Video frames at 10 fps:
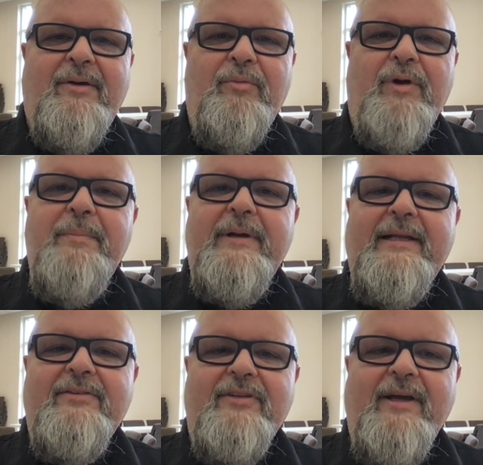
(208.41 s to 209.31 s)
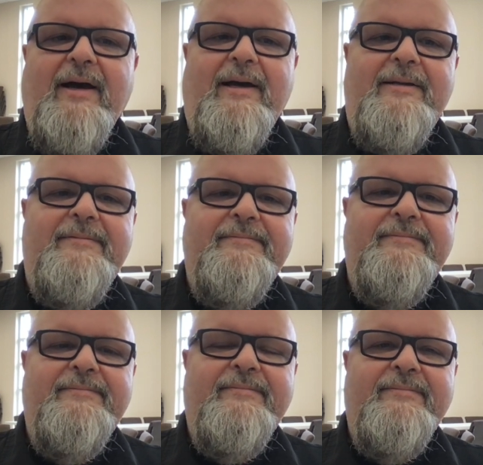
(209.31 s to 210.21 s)
We're up against God.
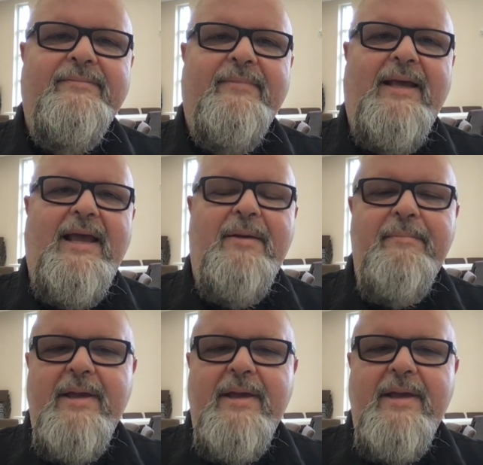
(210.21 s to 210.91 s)
And